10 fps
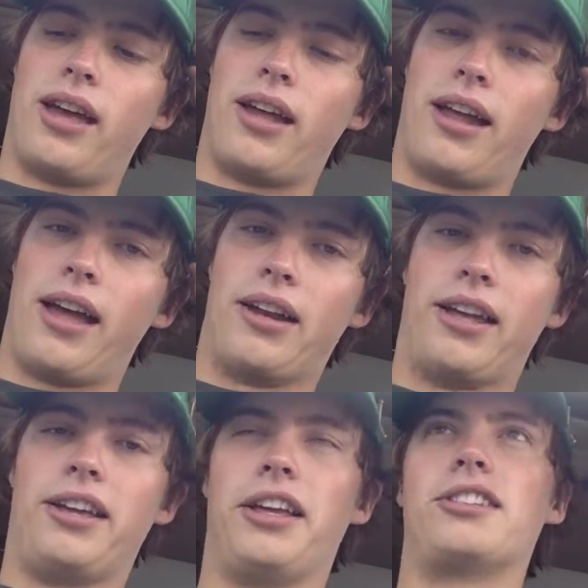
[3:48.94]
And
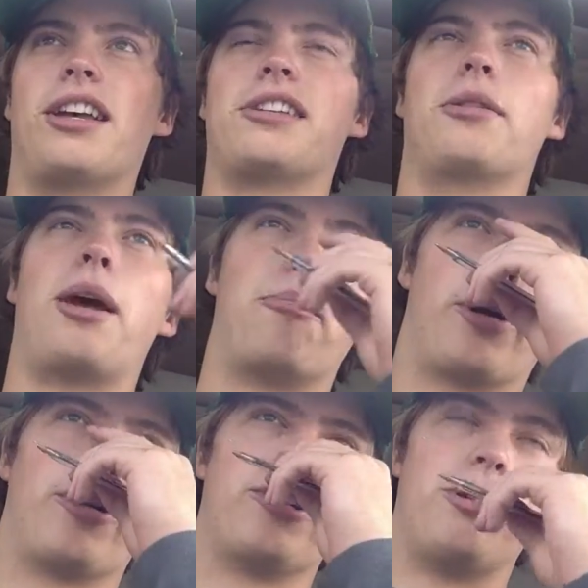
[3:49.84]
he says that
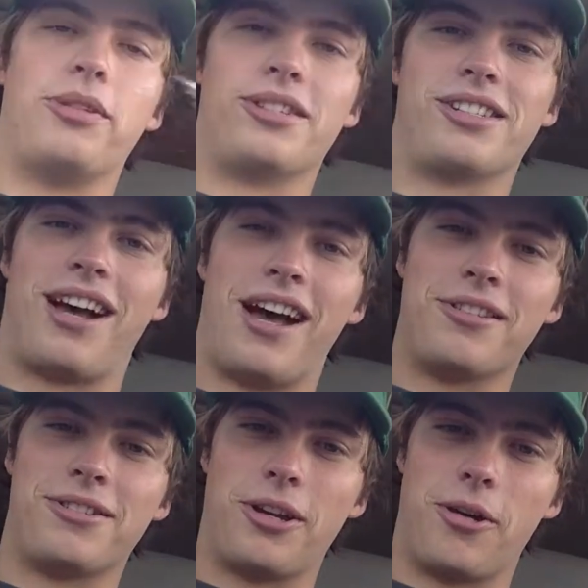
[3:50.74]
burned deep
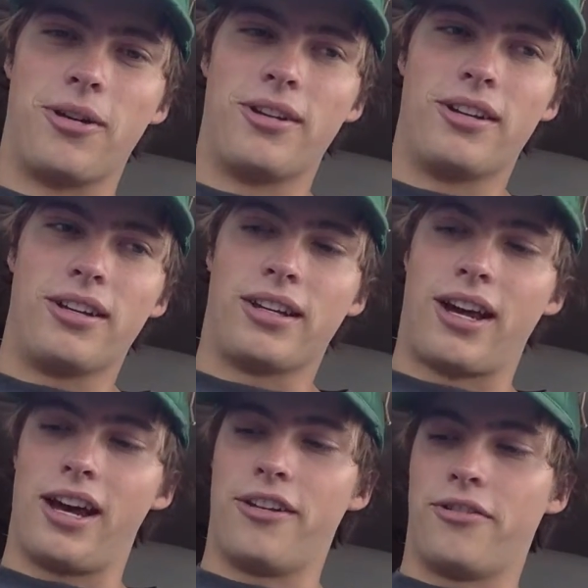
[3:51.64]
inside. So
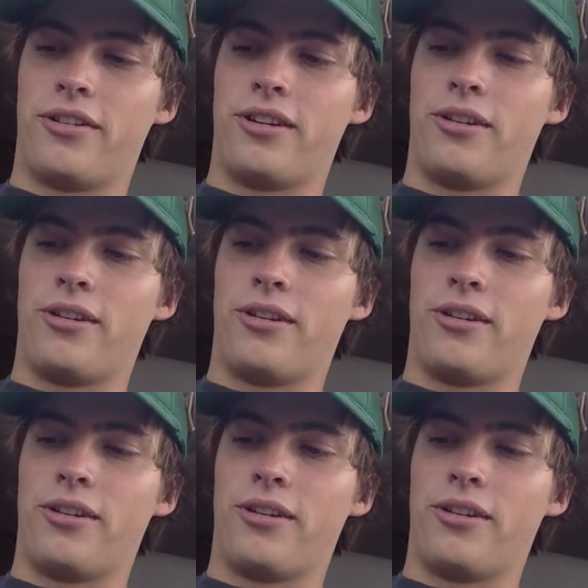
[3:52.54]
kind of,